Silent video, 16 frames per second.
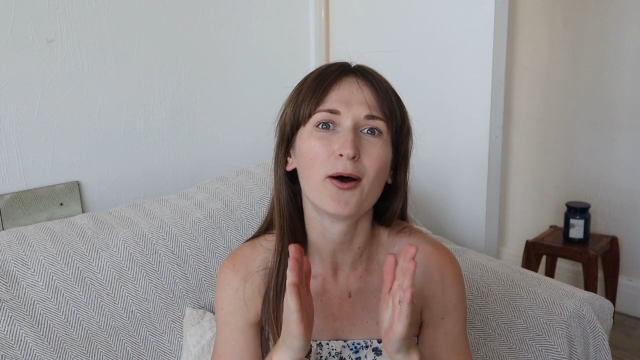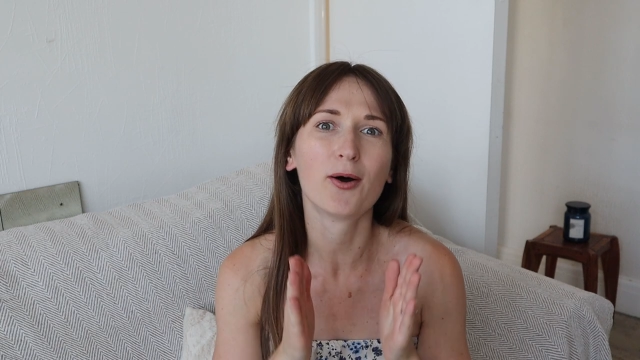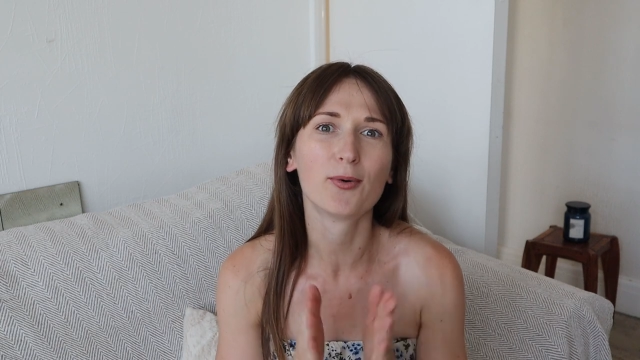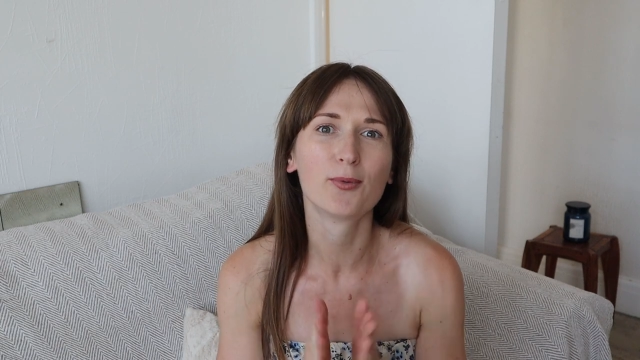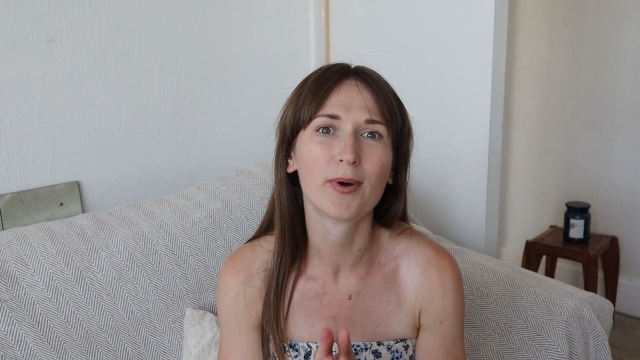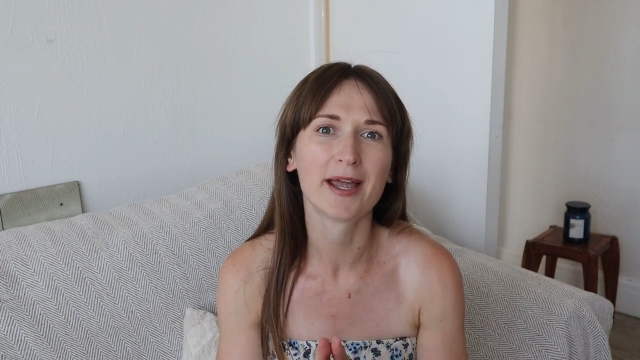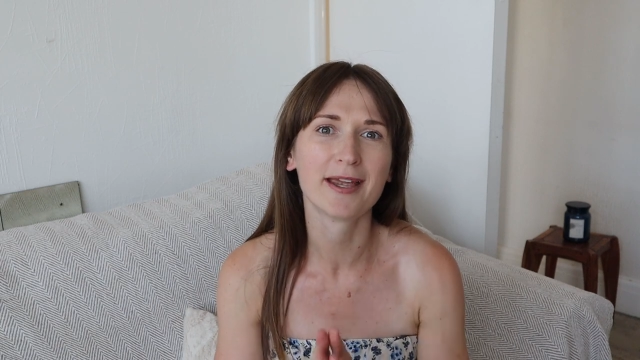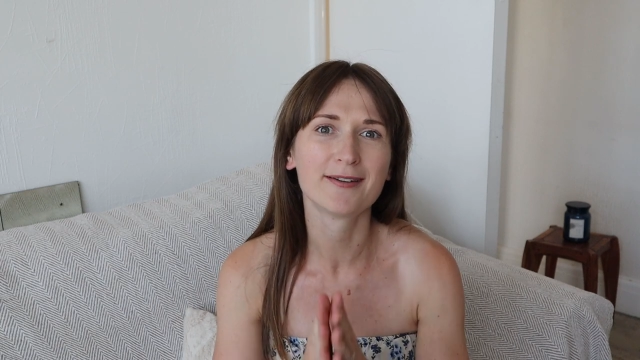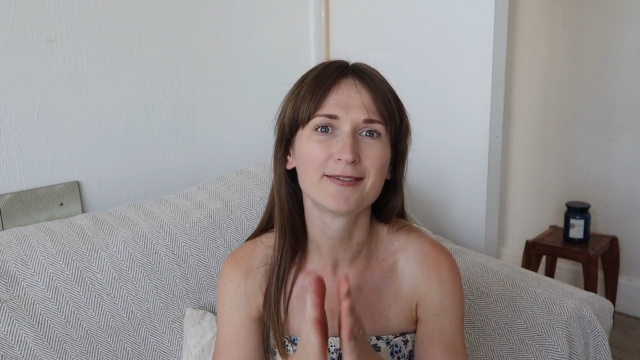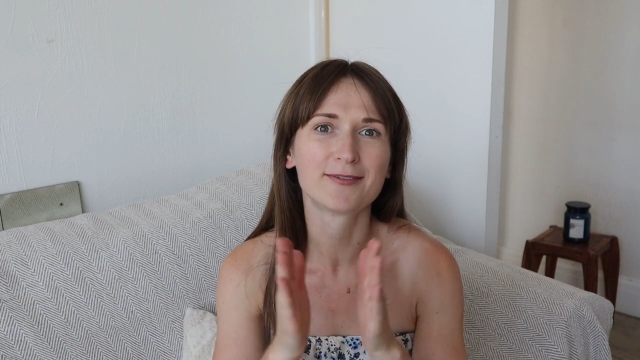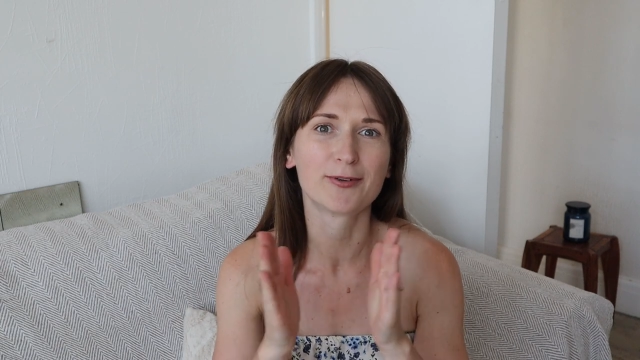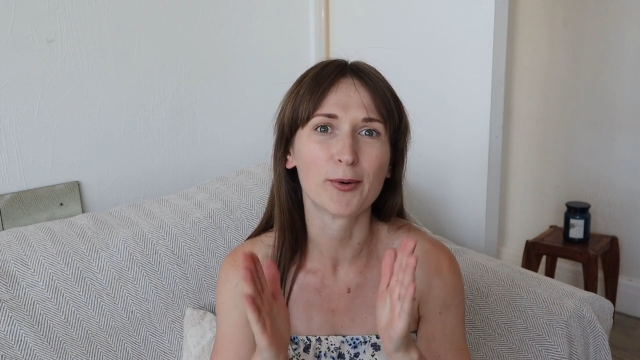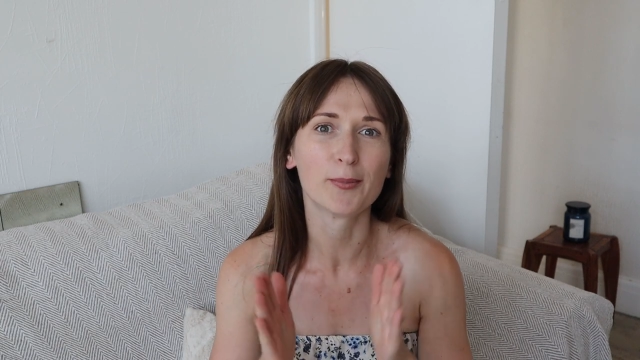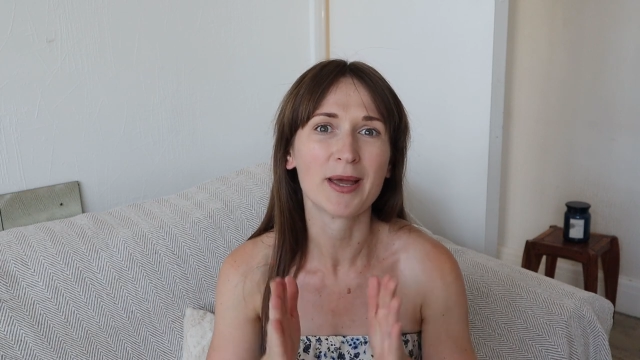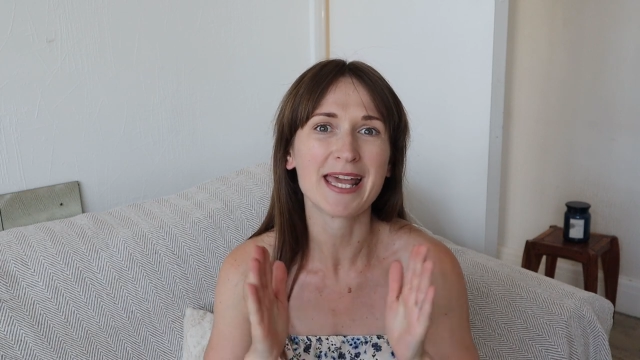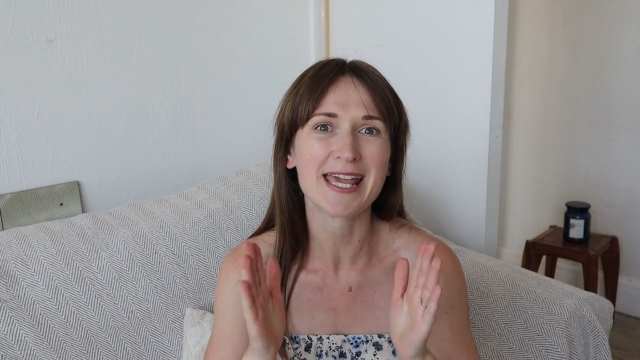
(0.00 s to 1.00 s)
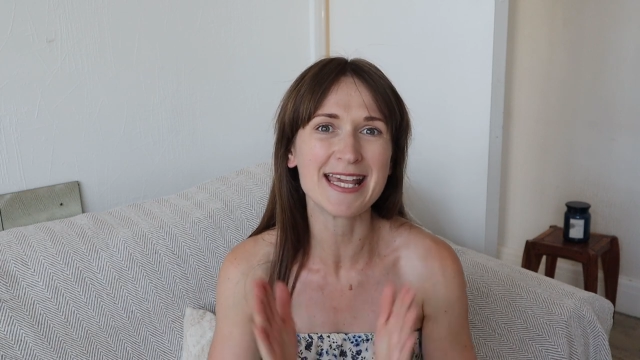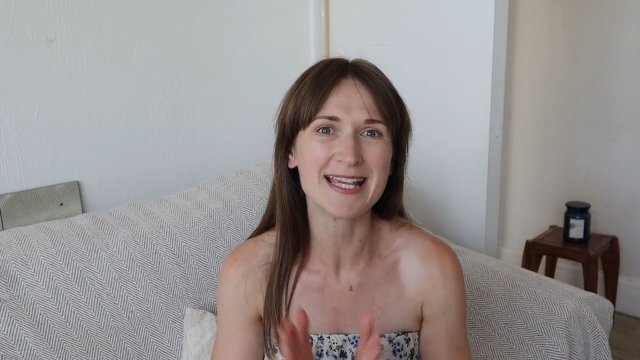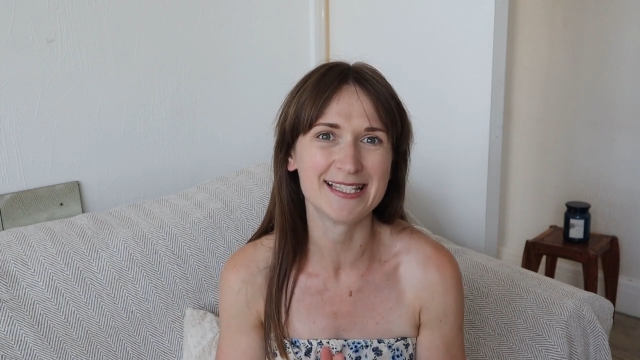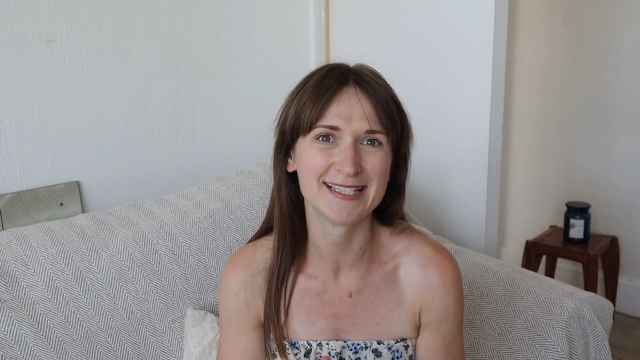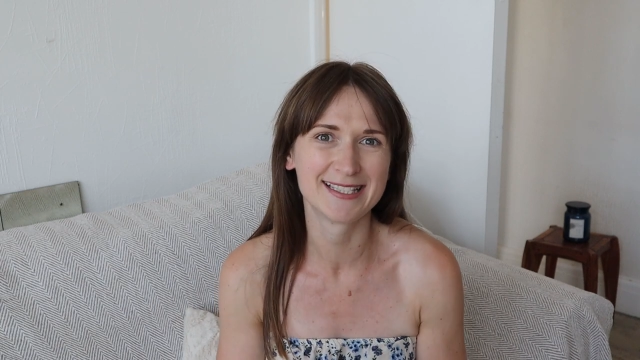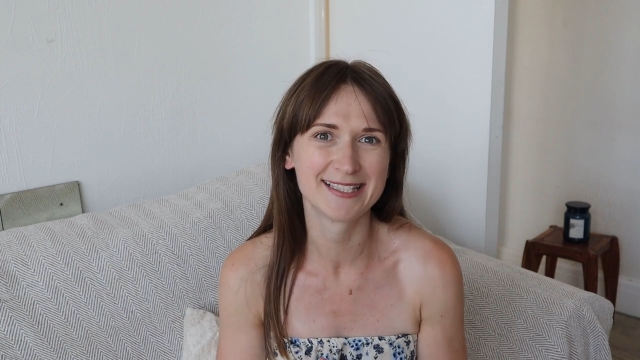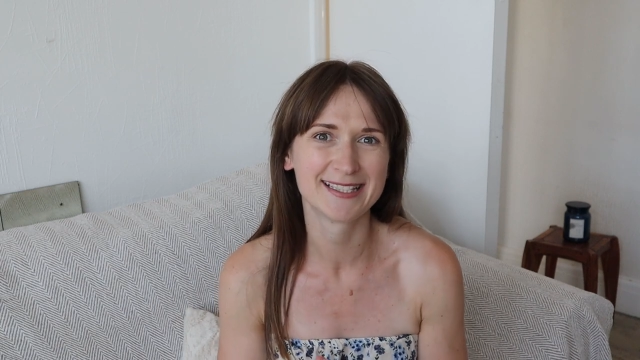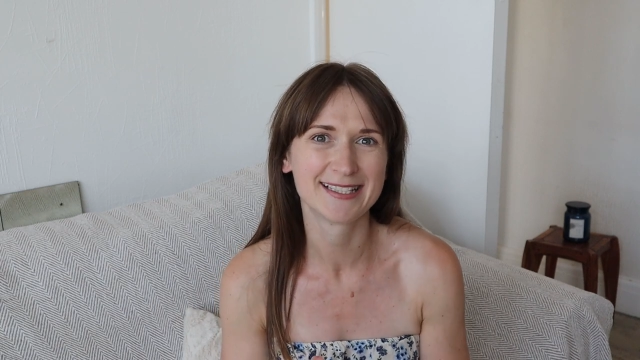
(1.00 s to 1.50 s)
away from
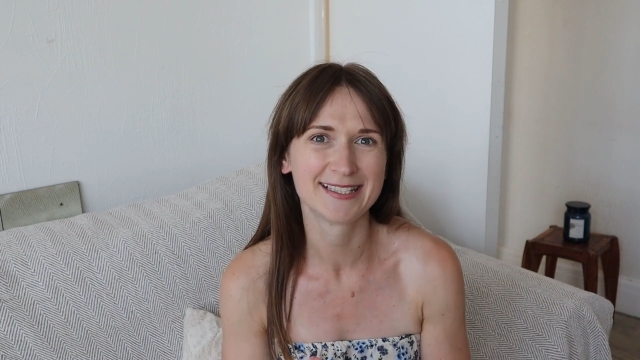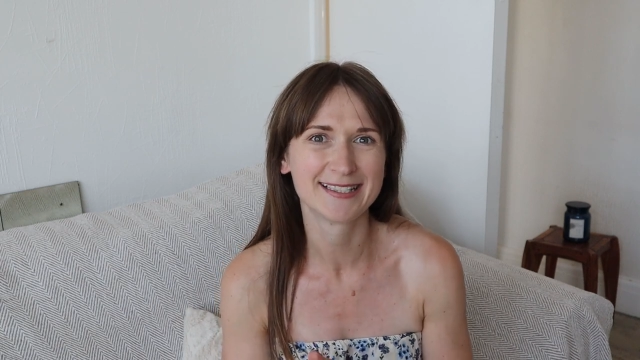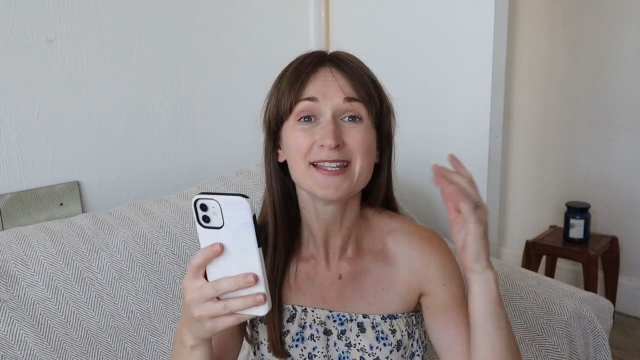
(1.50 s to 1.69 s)
heat